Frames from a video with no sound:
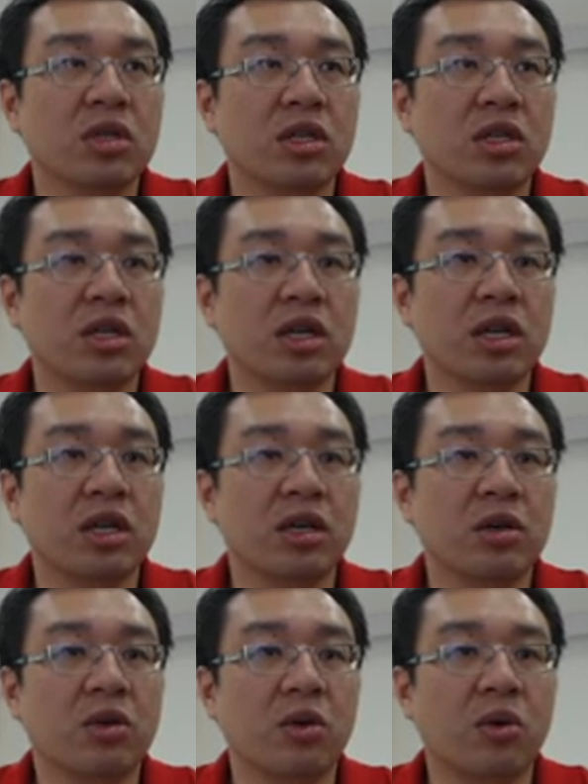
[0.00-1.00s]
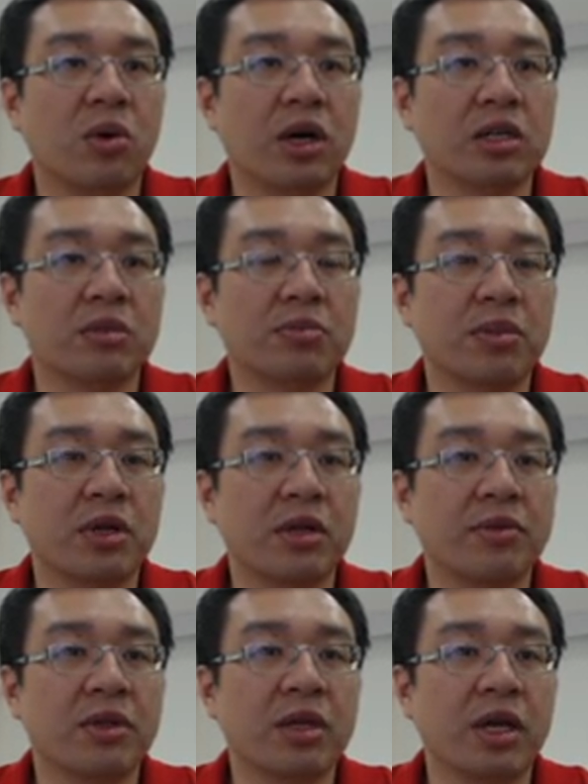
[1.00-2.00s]
d8 was played,
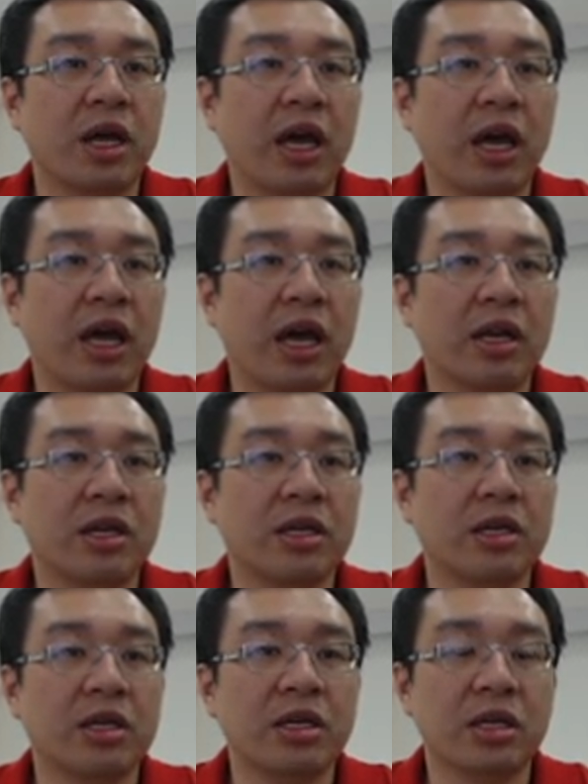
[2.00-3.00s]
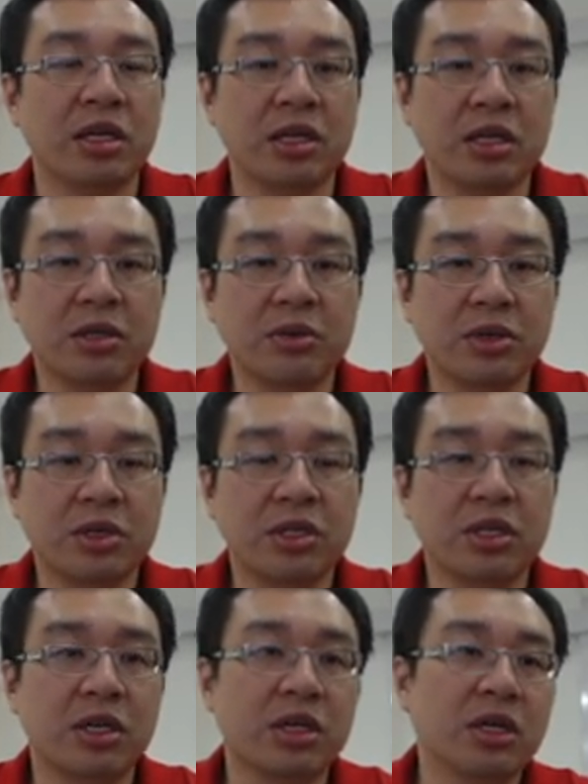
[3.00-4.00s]
and in this
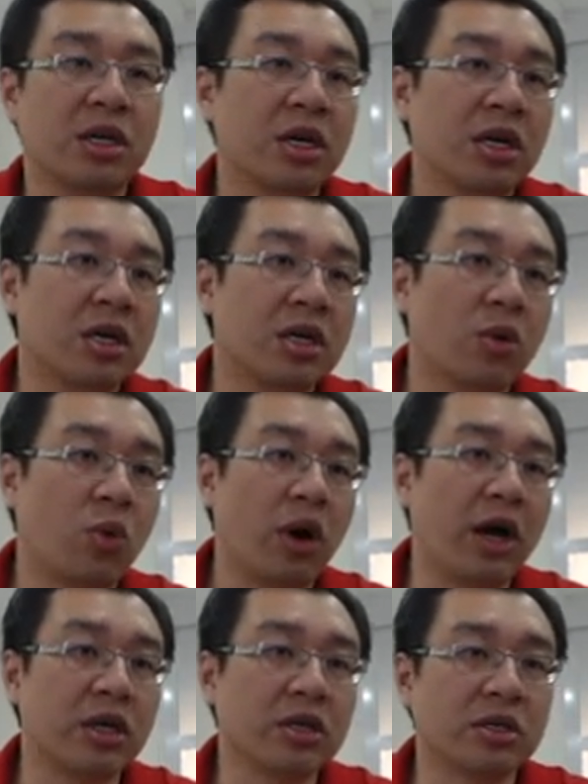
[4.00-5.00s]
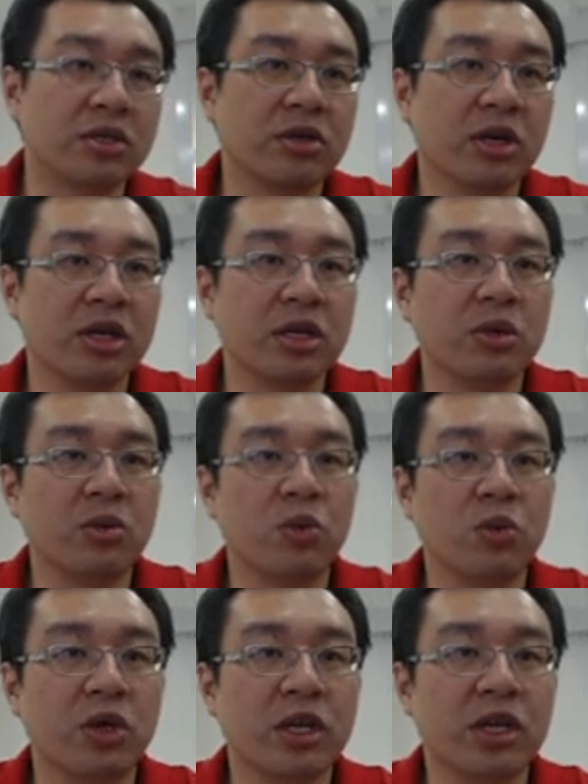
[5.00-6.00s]
position the white is clearly
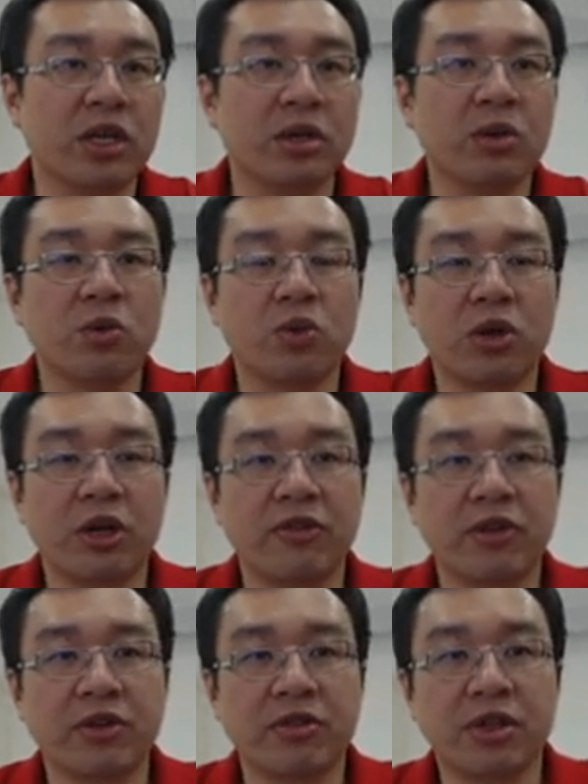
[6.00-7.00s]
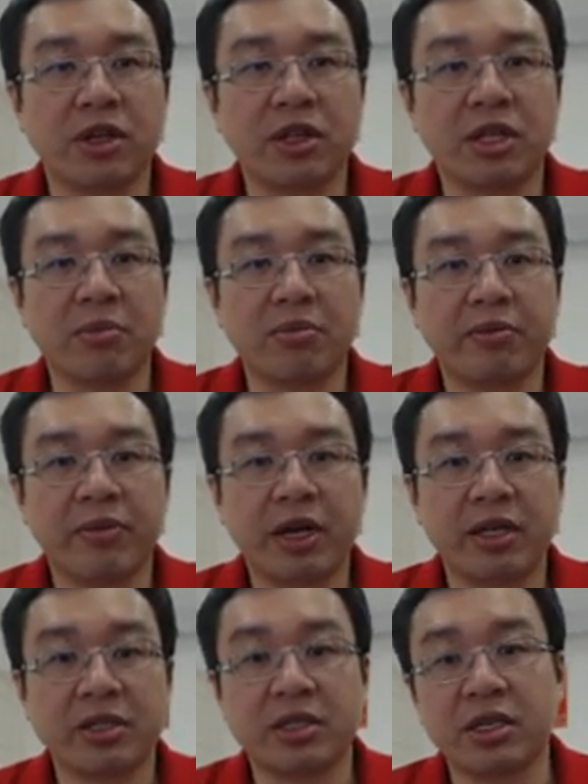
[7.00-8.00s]
winning with a 13
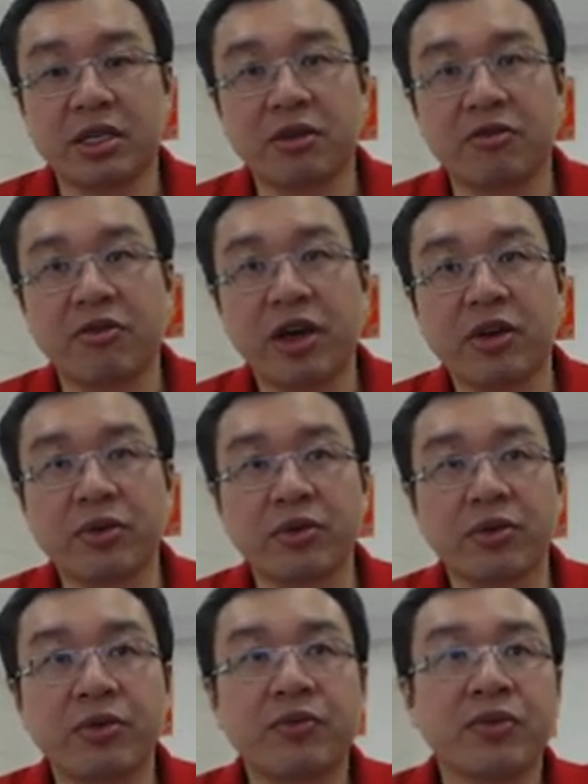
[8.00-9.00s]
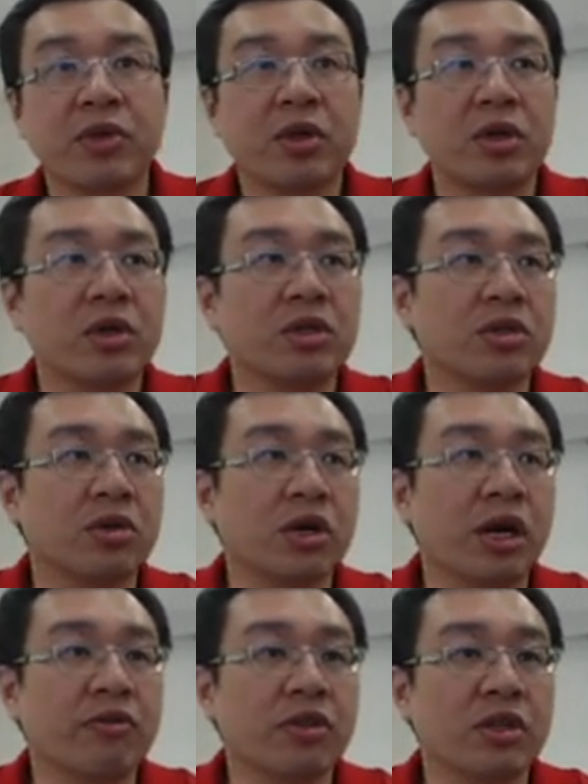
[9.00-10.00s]
plus in the value. So
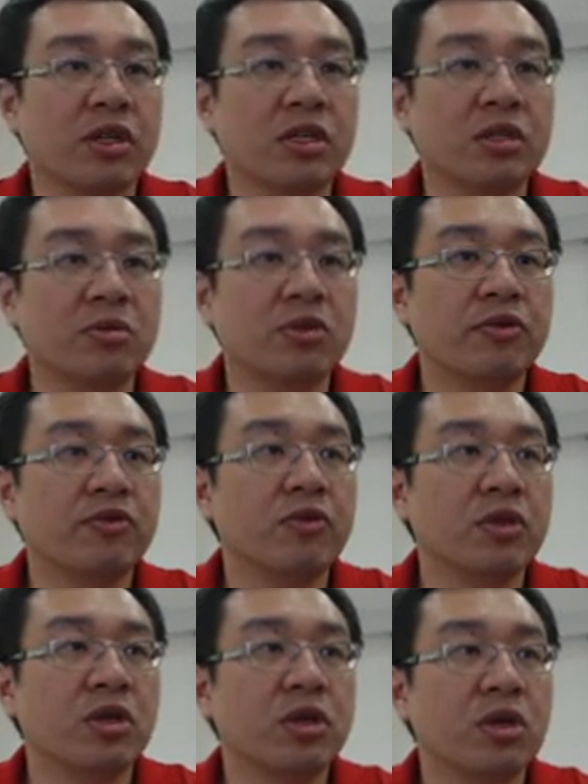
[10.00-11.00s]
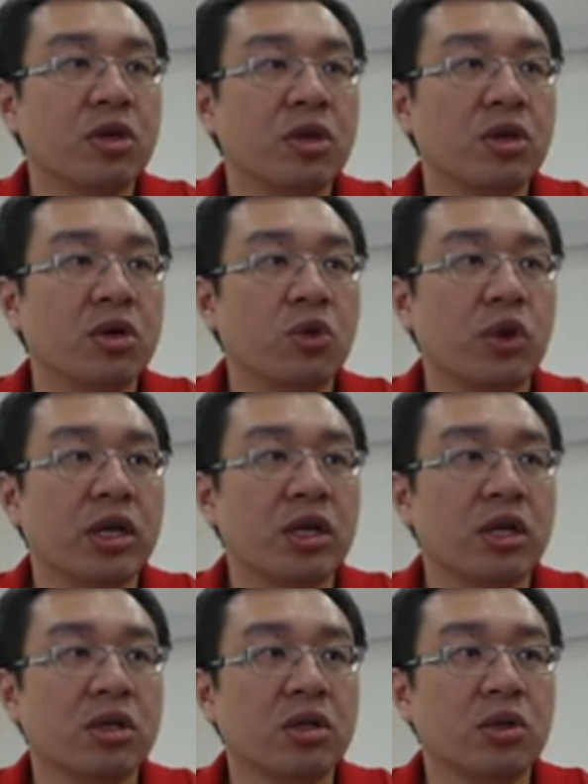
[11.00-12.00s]
after this move, queen
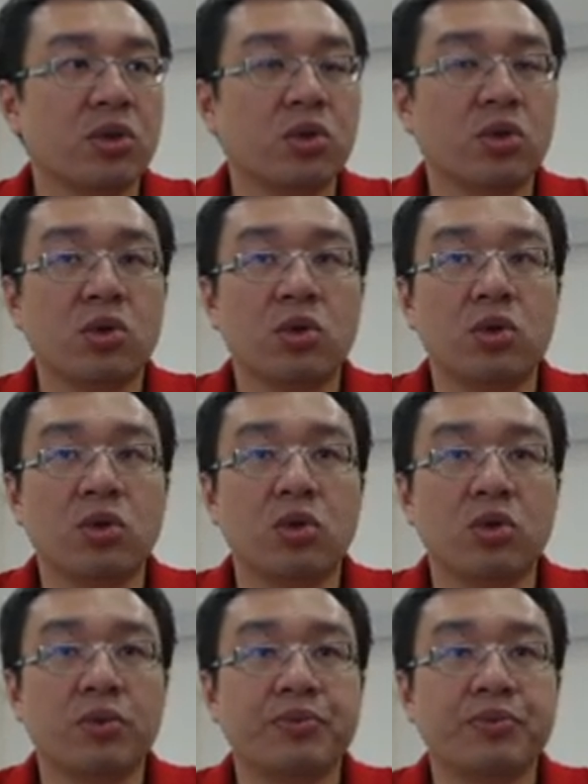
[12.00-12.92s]
to